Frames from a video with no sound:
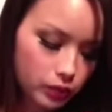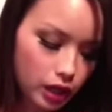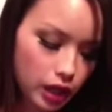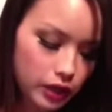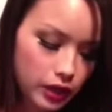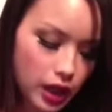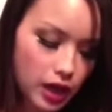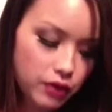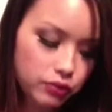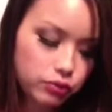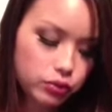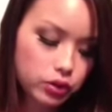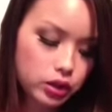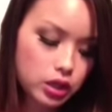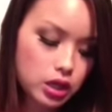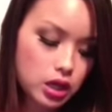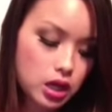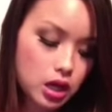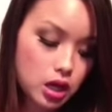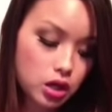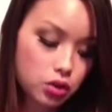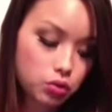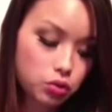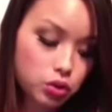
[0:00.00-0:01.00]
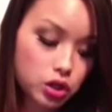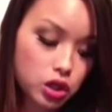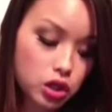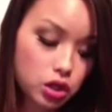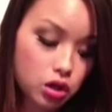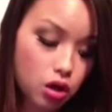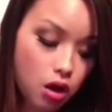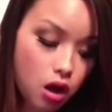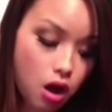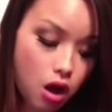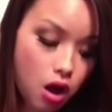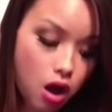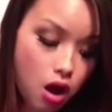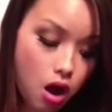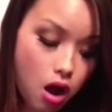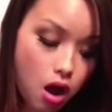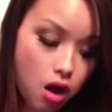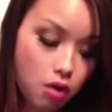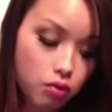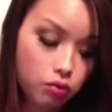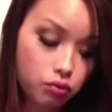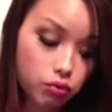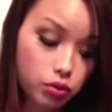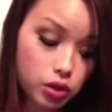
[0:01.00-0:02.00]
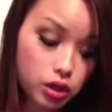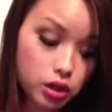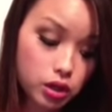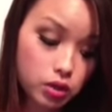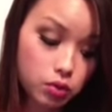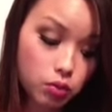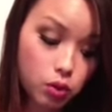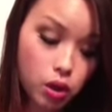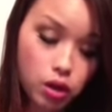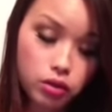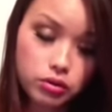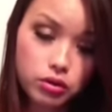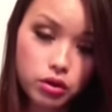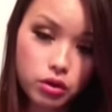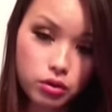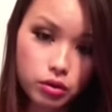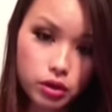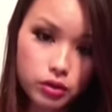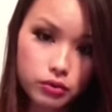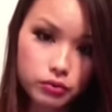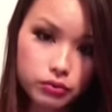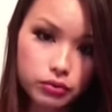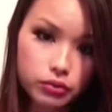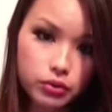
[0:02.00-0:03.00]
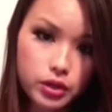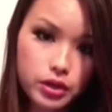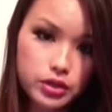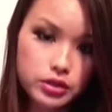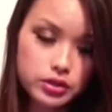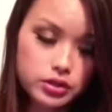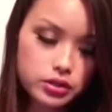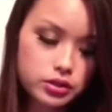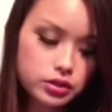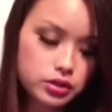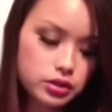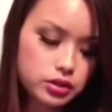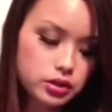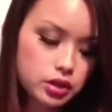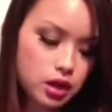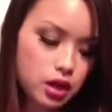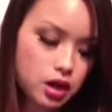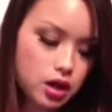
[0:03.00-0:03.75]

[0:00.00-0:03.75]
and they have really really really well known influencers.